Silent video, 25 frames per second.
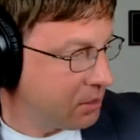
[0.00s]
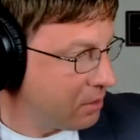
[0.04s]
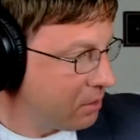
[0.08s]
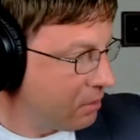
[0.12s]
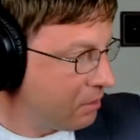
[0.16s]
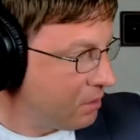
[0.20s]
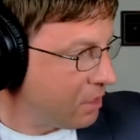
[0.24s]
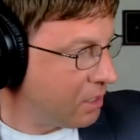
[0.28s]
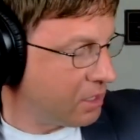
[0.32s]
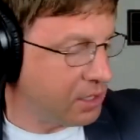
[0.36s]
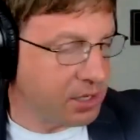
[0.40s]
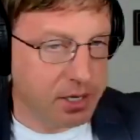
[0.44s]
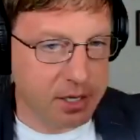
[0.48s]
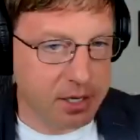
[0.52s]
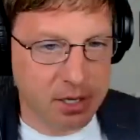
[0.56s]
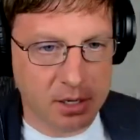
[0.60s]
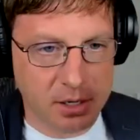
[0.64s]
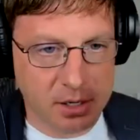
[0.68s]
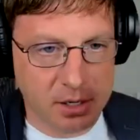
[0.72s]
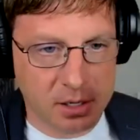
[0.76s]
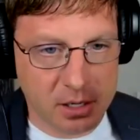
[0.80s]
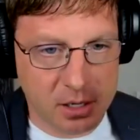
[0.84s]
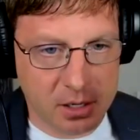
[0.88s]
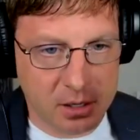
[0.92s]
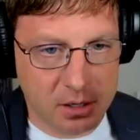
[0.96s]
So logging
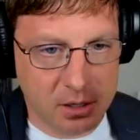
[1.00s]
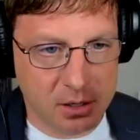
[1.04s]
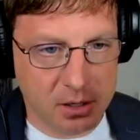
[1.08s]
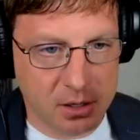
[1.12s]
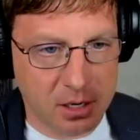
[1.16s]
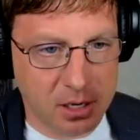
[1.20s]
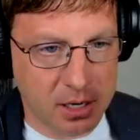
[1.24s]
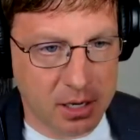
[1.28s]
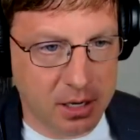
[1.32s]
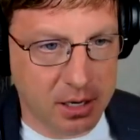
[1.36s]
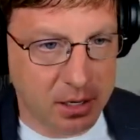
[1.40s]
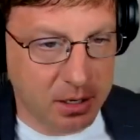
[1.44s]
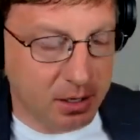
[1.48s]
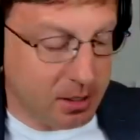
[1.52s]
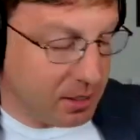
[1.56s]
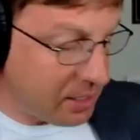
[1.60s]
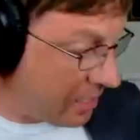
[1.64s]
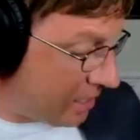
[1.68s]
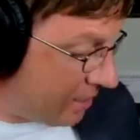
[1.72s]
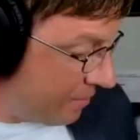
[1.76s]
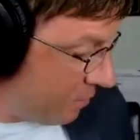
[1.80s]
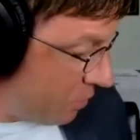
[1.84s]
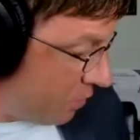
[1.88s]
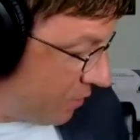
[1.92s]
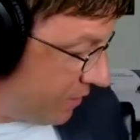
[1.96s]
in again, and
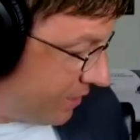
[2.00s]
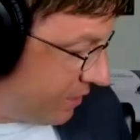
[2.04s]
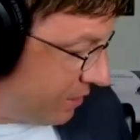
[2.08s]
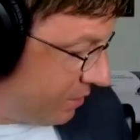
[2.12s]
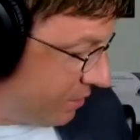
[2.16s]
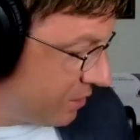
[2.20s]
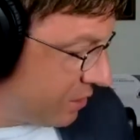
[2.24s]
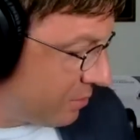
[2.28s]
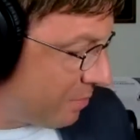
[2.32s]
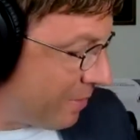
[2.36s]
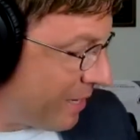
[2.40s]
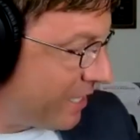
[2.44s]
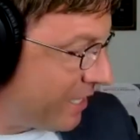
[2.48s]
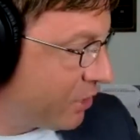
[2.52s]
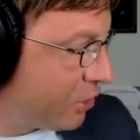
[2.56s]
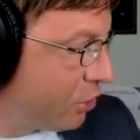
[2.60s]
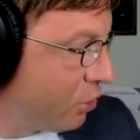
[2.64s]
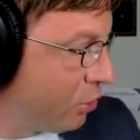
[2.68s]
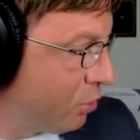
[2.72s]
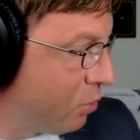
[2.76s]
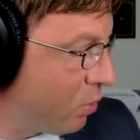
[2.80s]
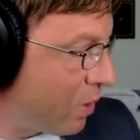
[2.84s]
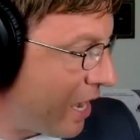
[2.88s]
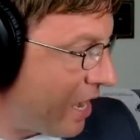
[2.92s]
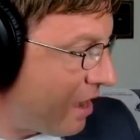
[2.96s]
I'm going to use my
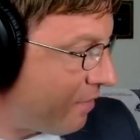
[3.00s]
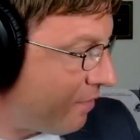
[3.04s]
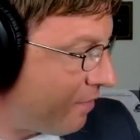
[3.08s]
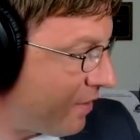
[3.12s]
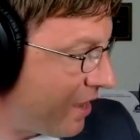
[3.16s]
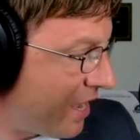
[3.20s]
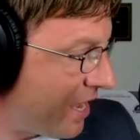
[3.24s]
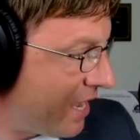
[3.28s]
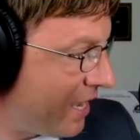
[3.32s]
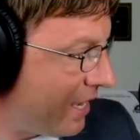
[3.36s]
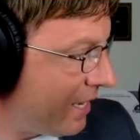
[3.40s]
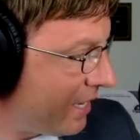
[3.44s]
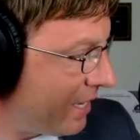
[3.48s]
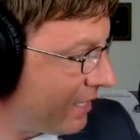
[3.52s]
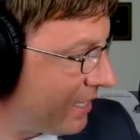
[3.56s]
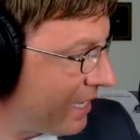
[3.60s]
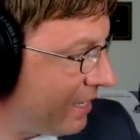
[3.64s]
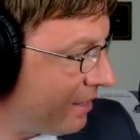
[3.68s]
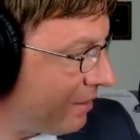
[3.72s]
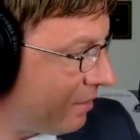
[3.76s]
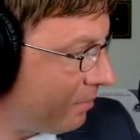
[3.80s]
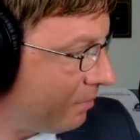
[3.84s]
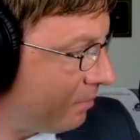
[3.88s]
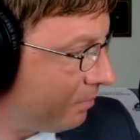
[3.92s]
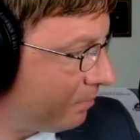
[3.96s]
2FA
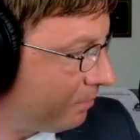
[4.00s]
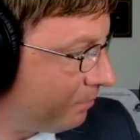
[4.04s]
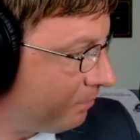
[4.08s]
again